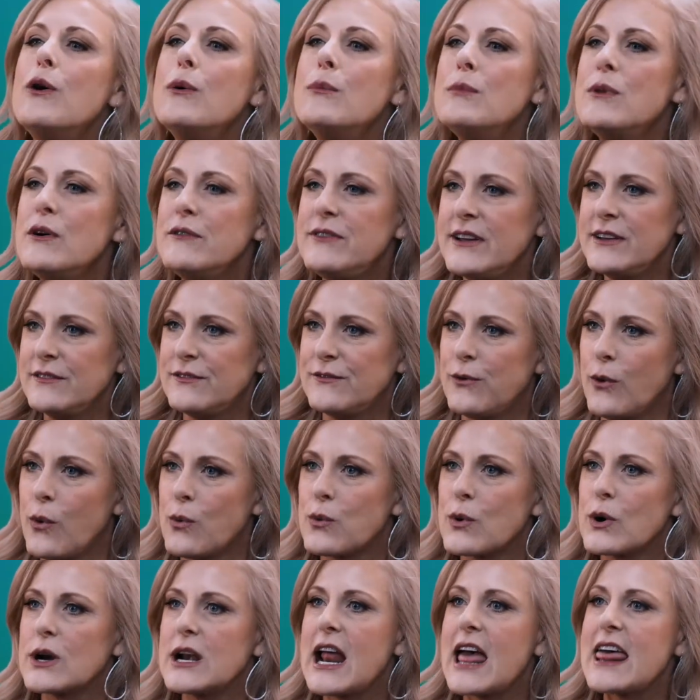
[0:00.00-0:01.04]
moving
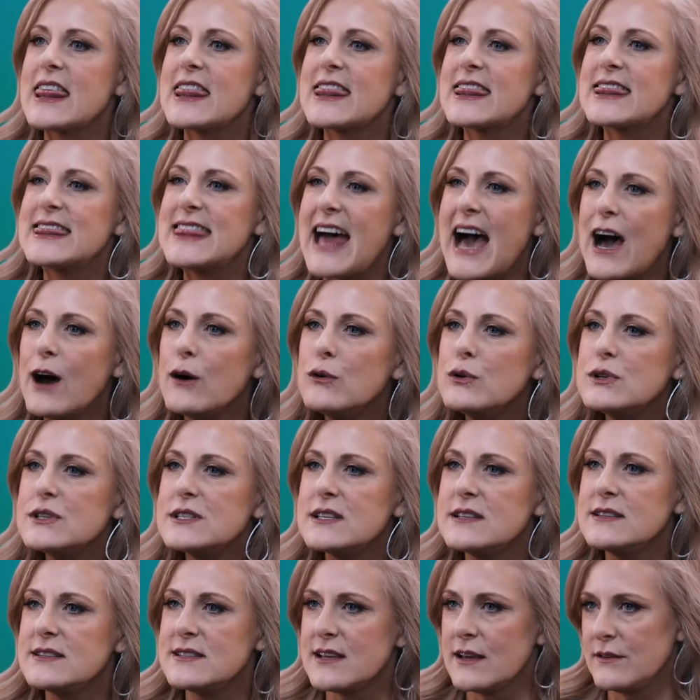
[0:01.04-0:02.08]
forward,
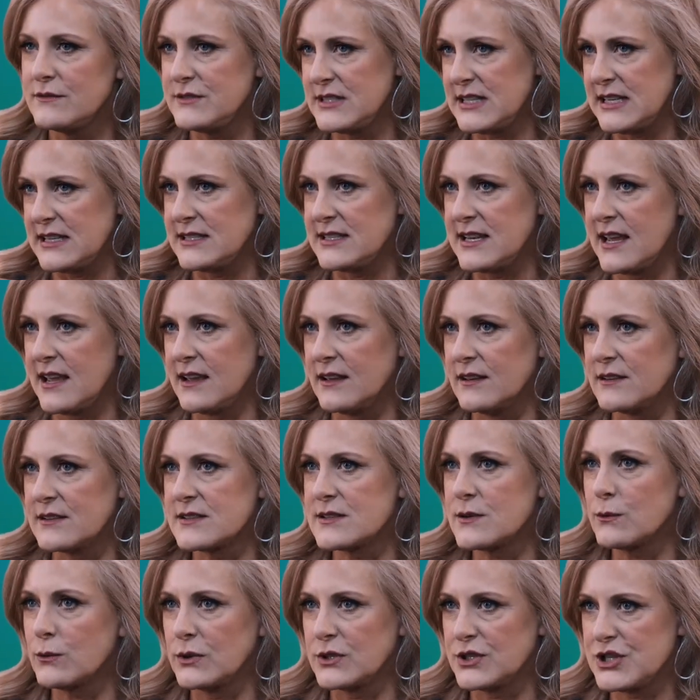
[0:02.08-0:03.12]
thousands of
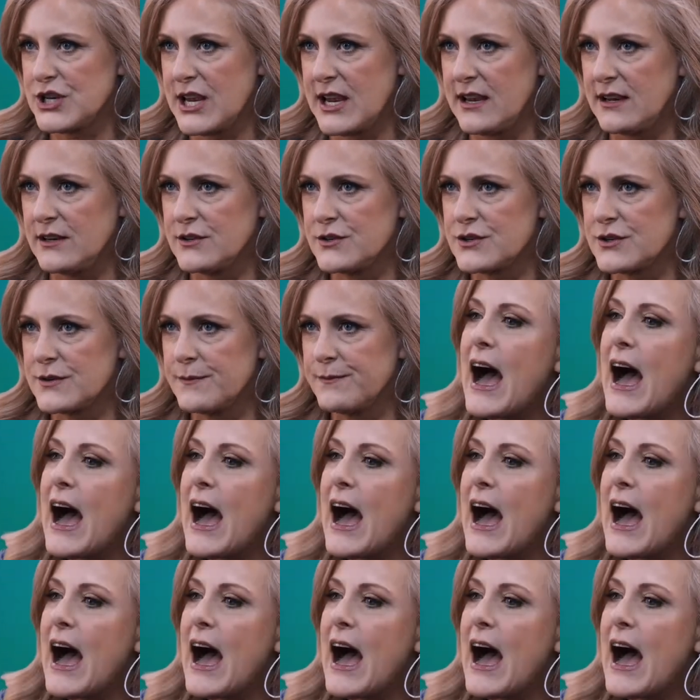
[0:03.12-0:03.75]
details will change.